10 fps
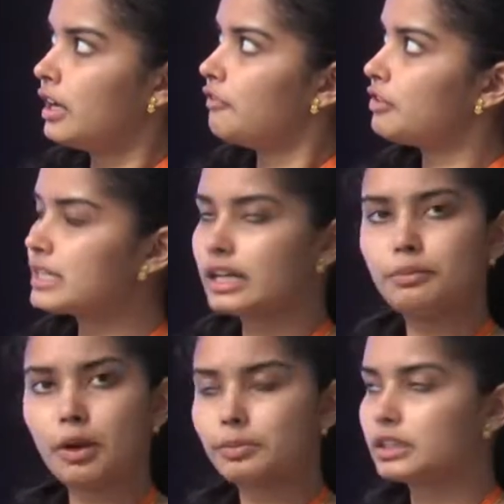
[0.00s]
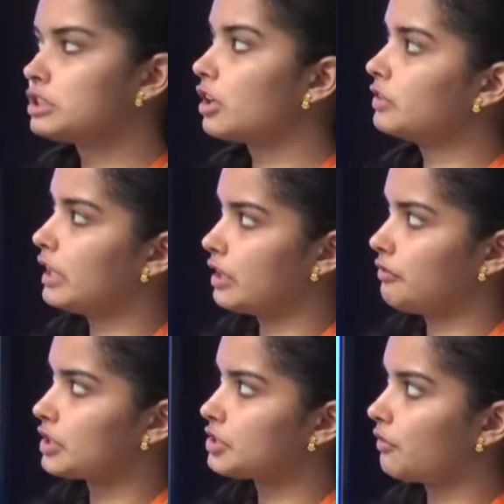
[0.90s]
Physical properties of DNA.
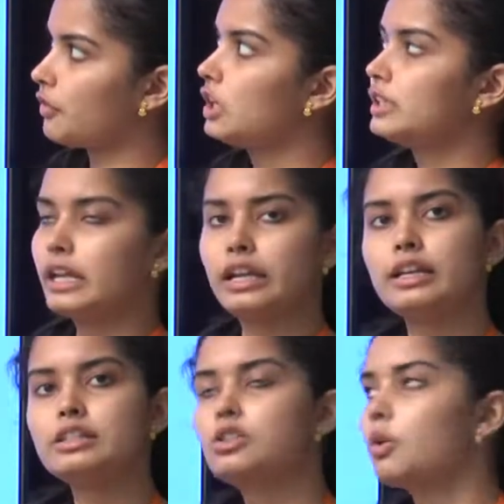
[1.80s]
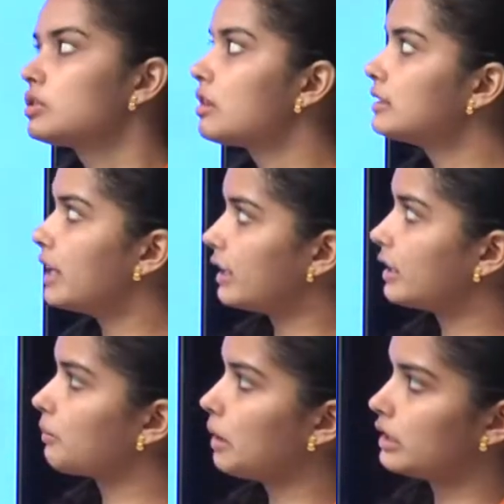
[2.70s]
First of all, DNA stores the
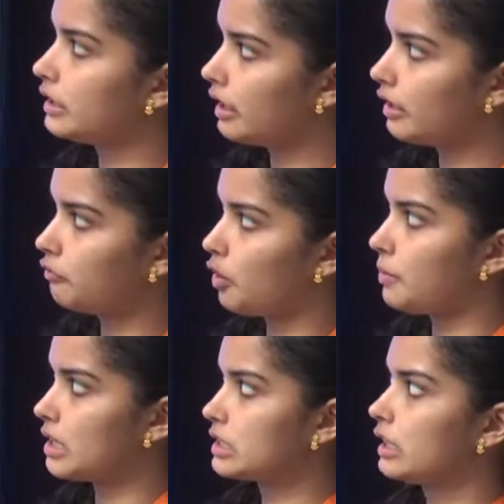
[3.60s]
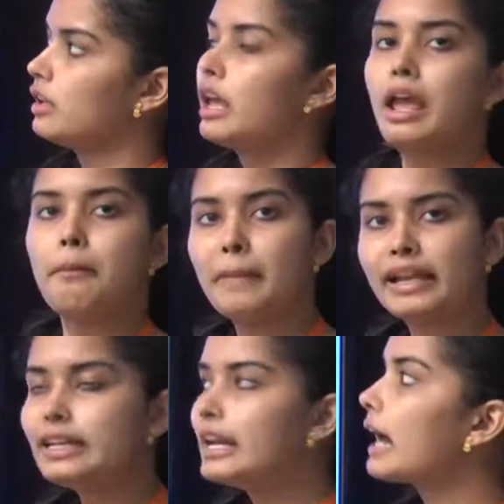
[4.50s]
genetic material information.
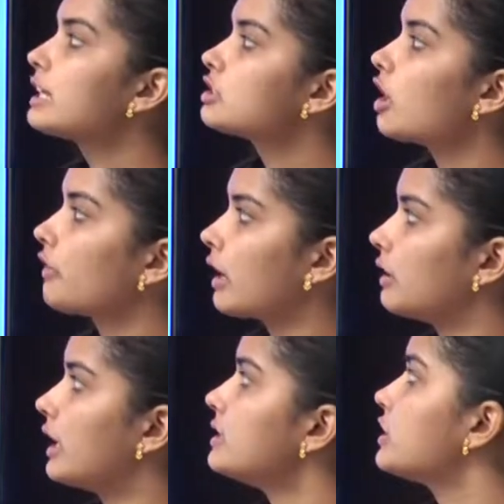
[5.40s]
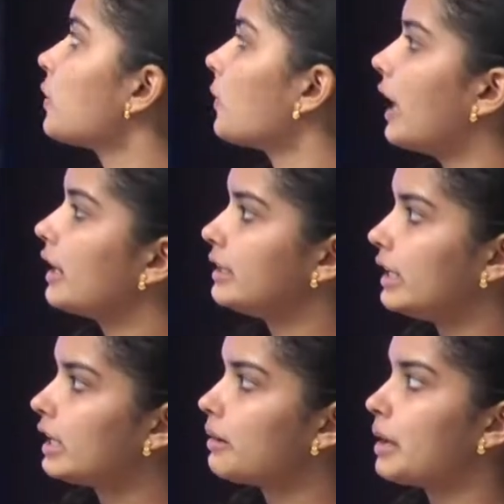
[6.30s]
Many lines of evidence show that
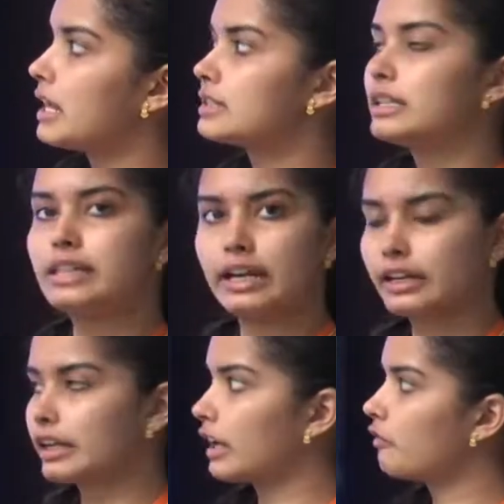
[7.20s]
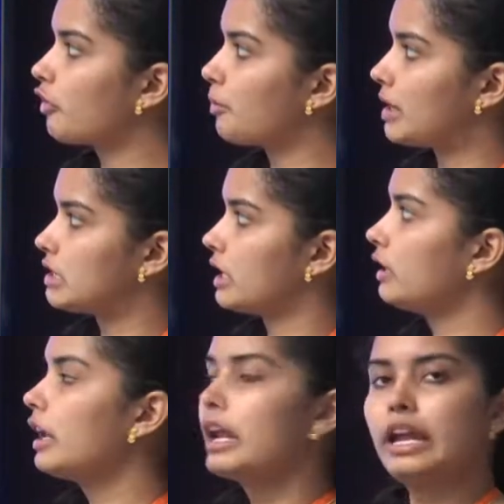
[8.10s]
DNA bears the genetic
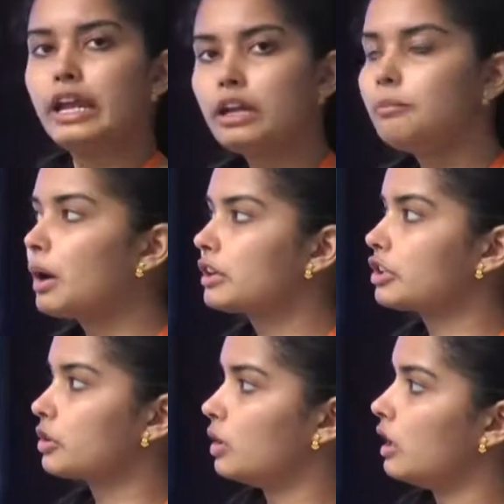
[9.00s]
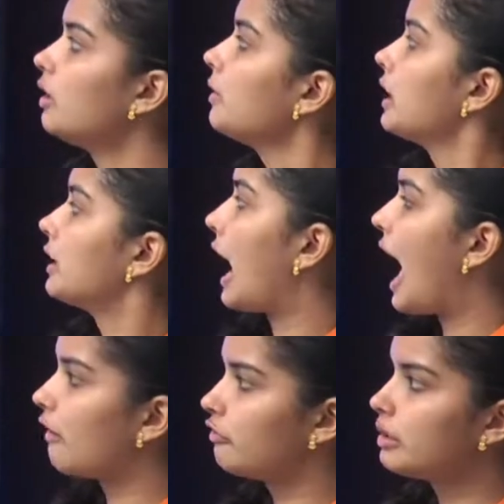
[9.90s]
information. In particular, the
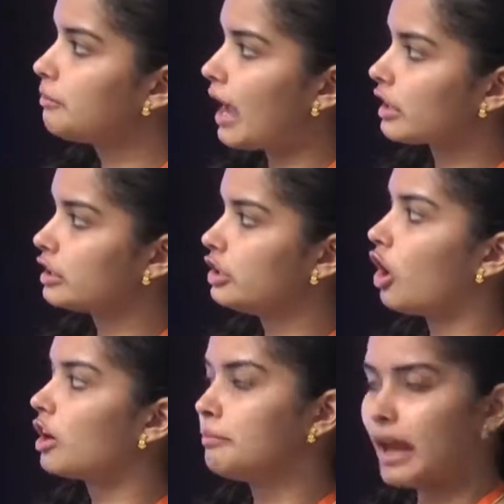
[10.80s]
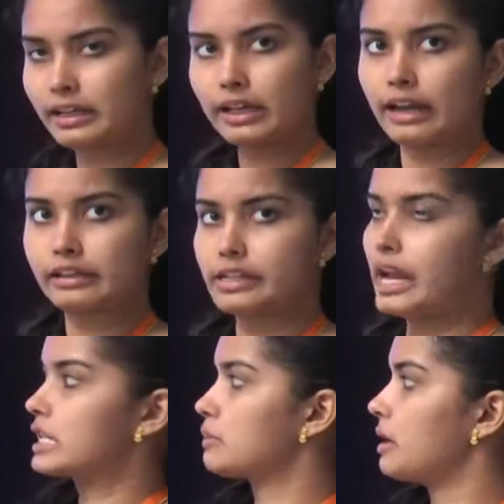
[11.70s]
Avery McClure-McCarthy
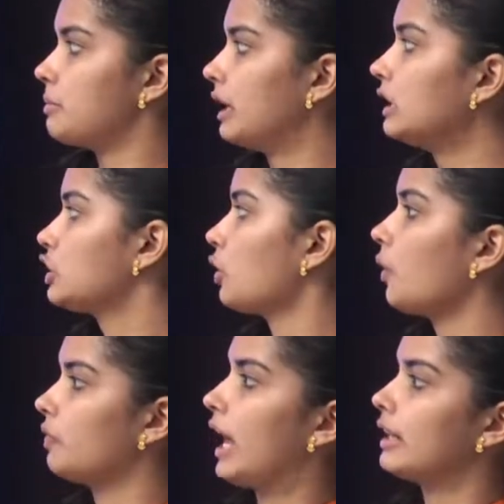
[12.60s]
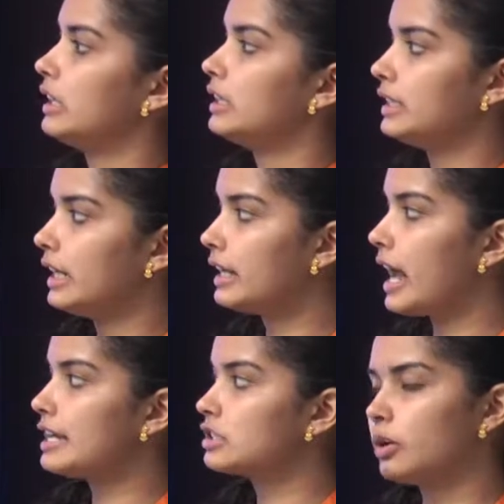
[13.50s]
experiment showed that the DNA
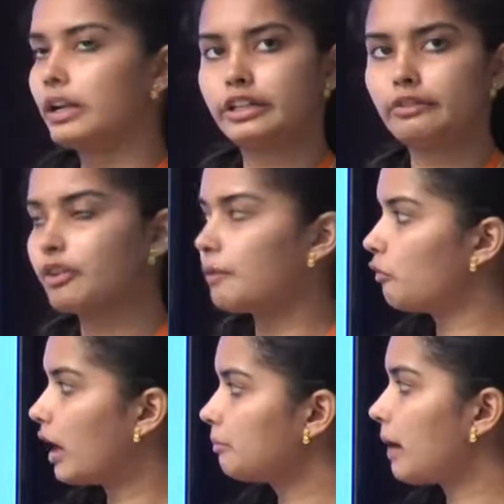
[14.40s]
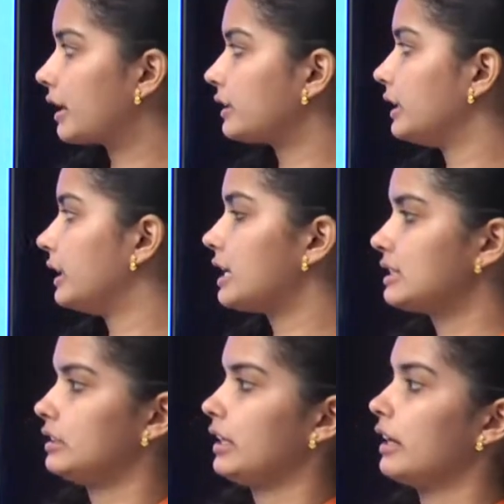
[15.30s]
isolated from one bacteria
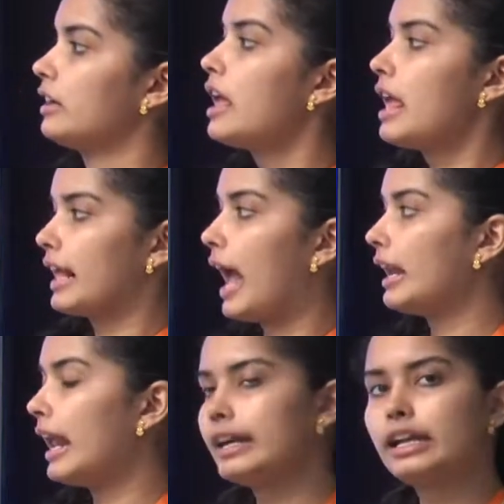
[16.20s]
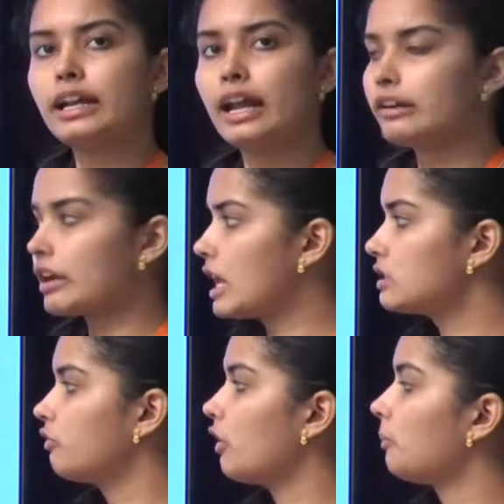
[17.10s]
strain can enter and
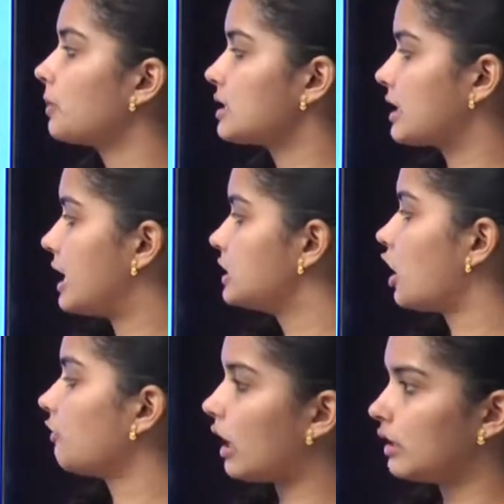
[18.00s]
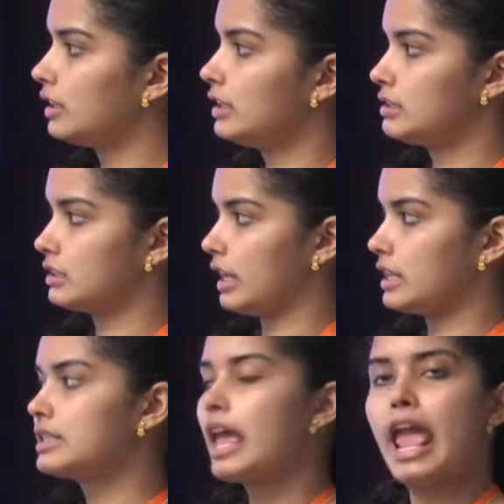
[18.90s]
transform the cells of another
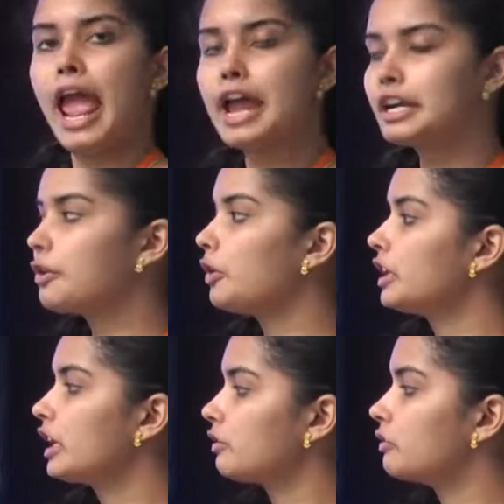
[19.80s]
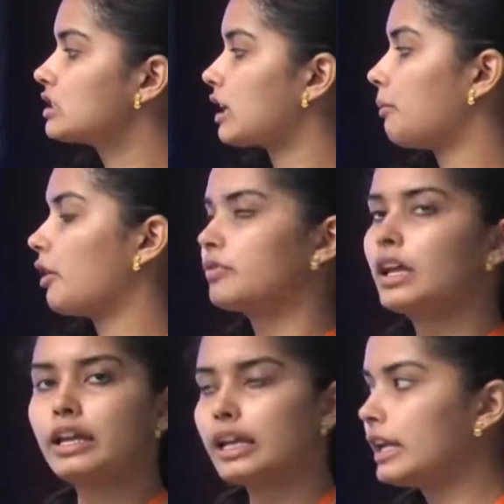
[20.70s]
strains, endowing it with some of
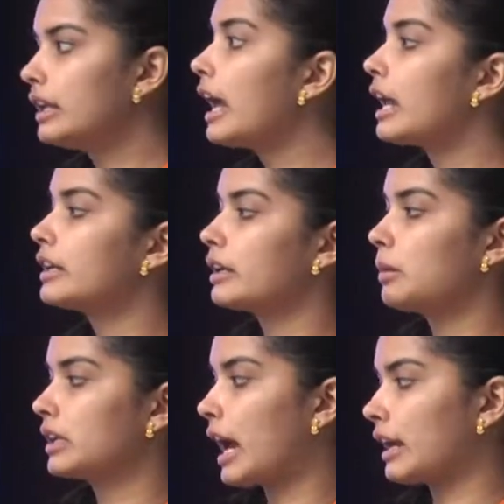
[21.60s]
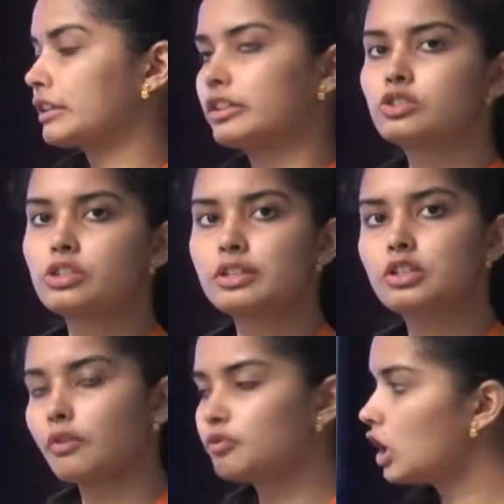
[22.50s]
the inheritable characteristics
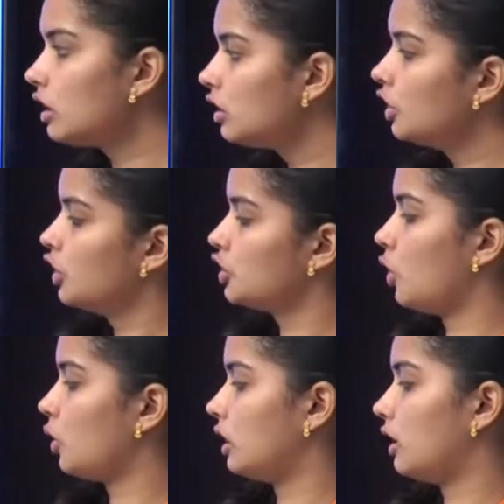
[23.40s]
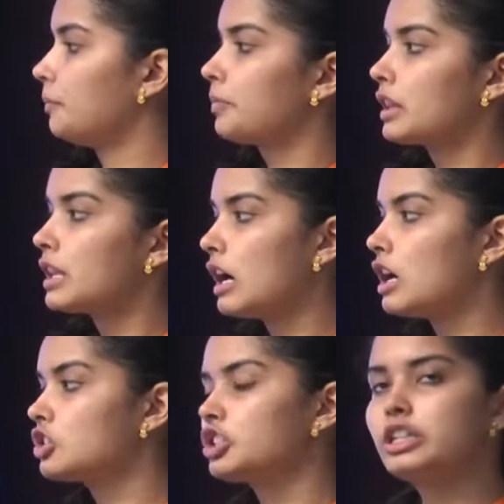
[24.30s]
of the donor. The
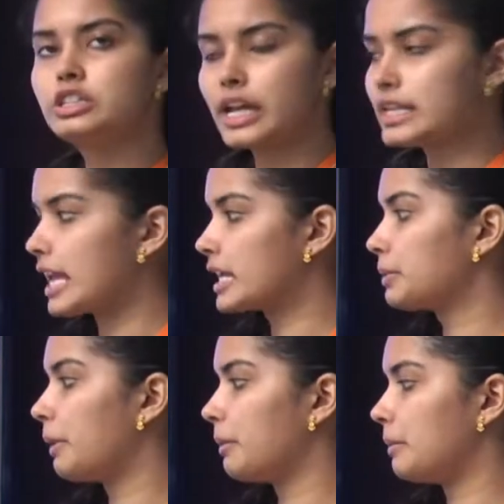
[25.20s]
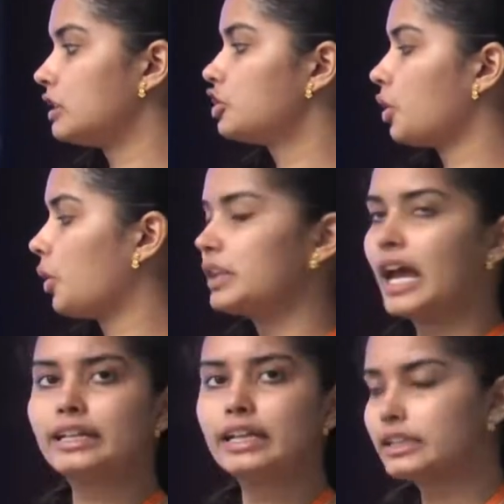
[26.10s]
Hershey-Chase experiment showed
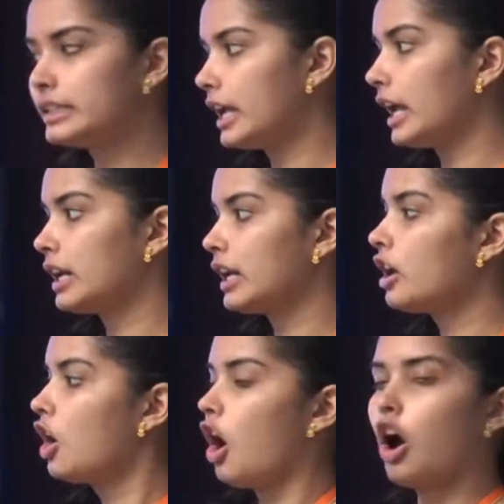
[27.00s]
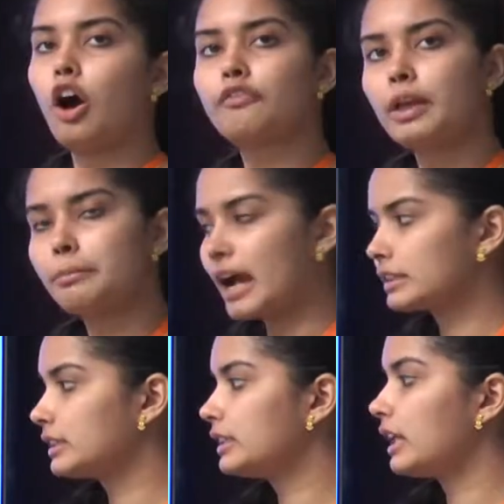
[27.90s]
that the DNA of the
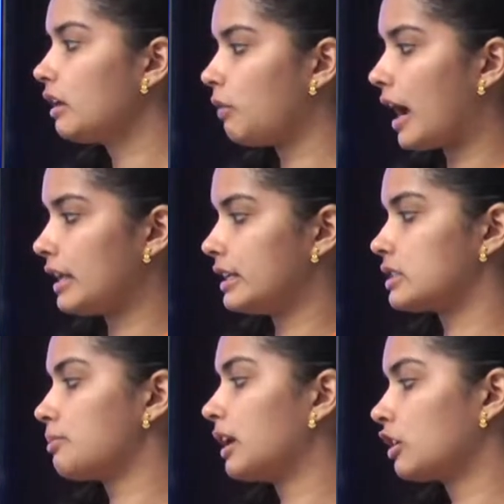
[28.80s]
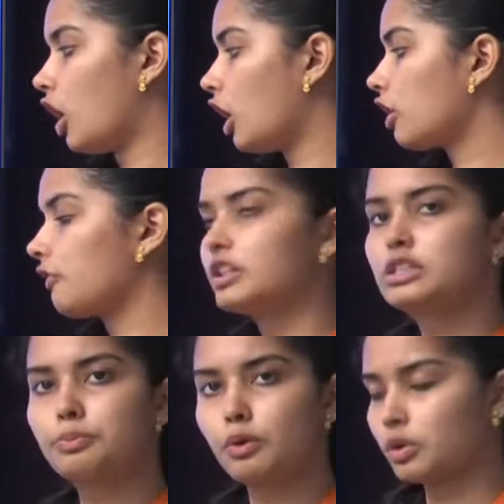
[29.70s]
bacterial virus but not of
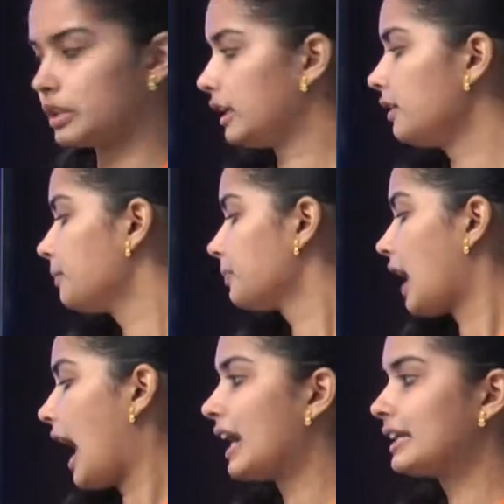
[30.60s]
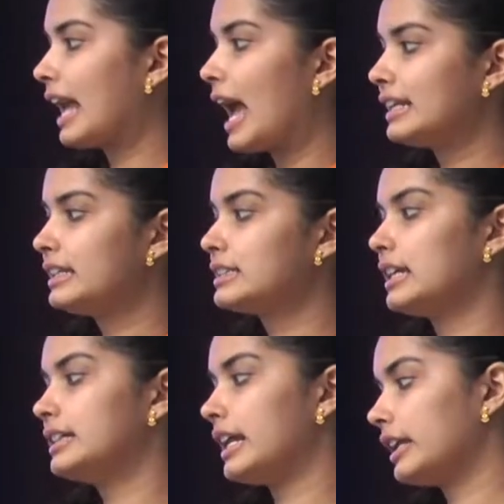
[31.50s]
its protein carries
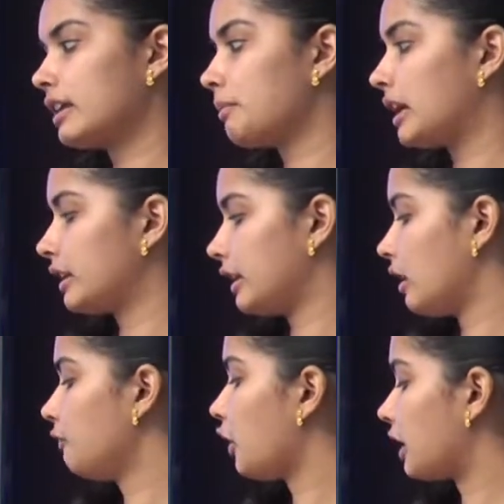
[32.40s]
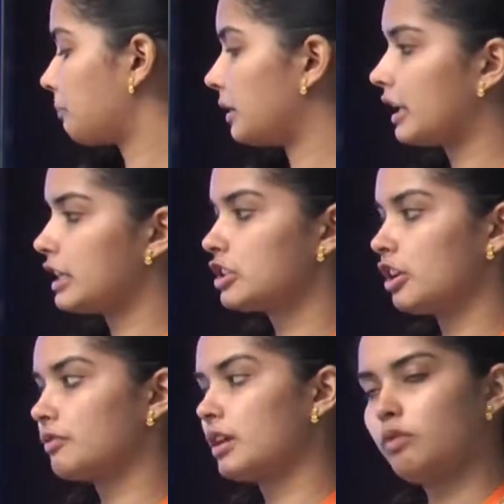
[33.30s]
the genetic material for replication
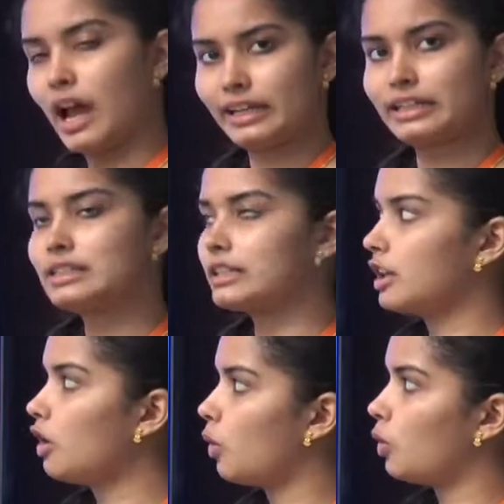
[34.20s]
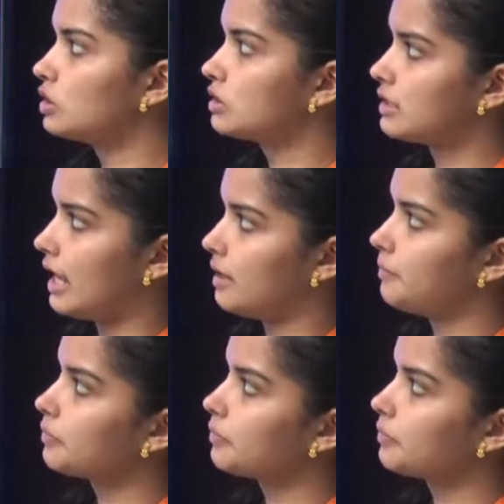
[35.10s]
of the virus in the host cell.